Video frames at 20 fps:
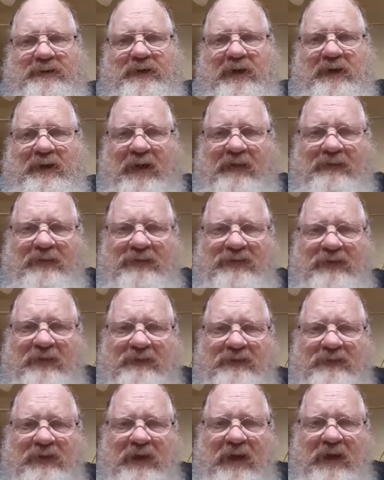the levels
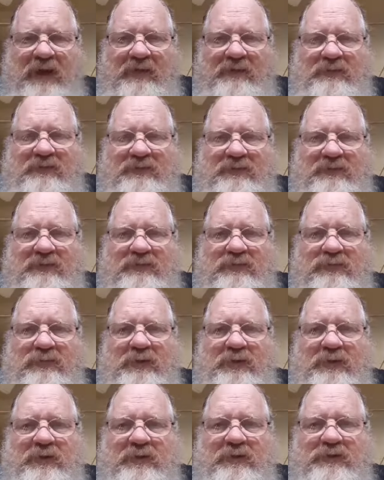of love
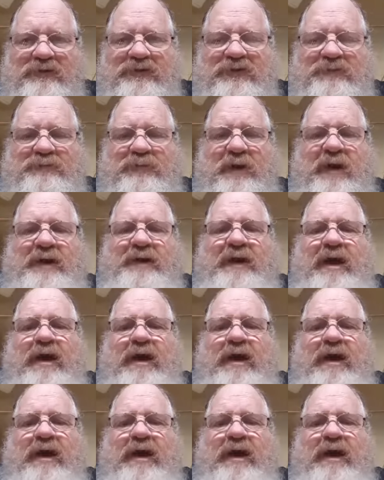will spread